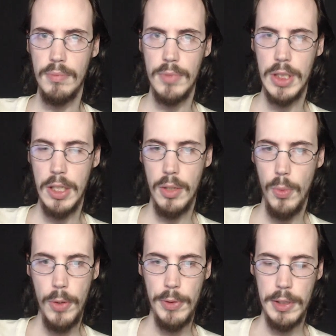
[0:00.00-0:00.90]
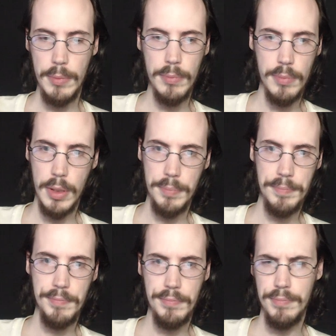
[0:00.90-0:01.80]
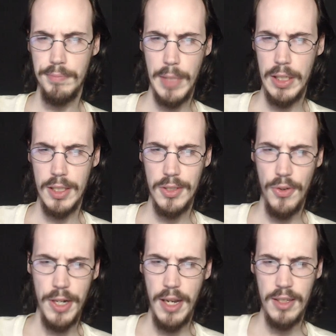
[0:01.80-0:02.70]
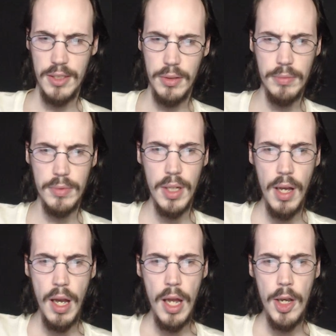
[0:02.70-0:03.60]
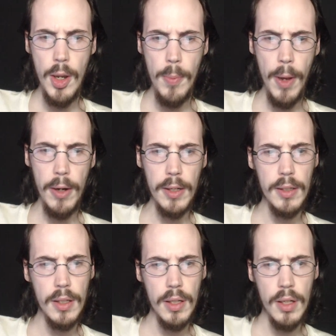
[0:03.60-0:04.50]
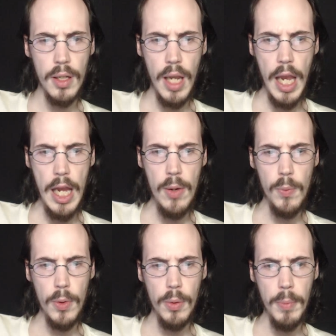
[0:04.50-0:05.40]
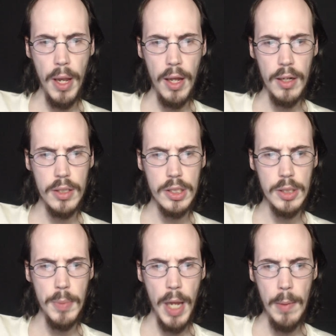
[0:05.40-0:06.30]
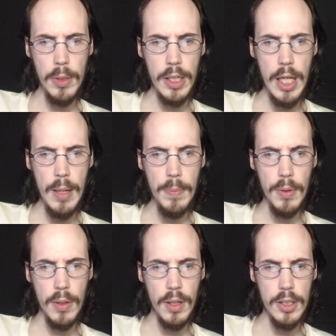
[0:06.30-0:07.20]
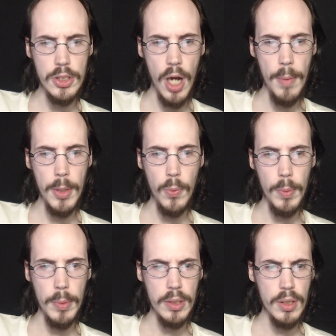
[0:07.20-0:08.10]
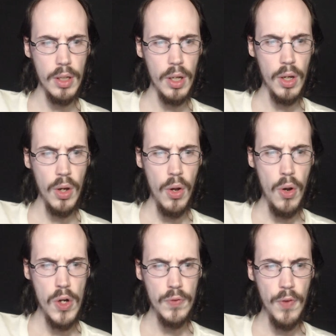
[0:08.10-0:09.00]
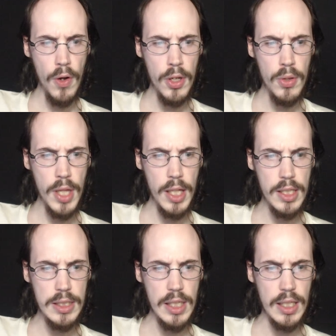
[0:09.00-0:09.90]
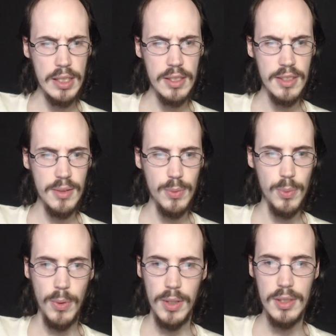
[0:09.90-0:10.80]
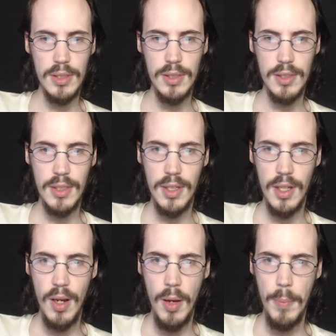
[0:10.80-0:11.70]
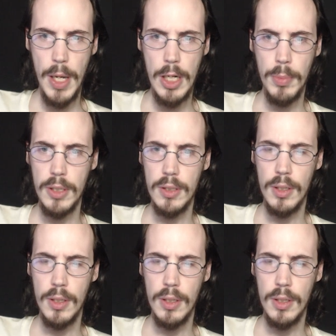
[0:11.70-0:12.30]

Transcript: she could have went with him, but they just started dating, so. Tell me about it. Any real man should be able to keep a job and a woman. Whose fault do you think this is, Royce? Major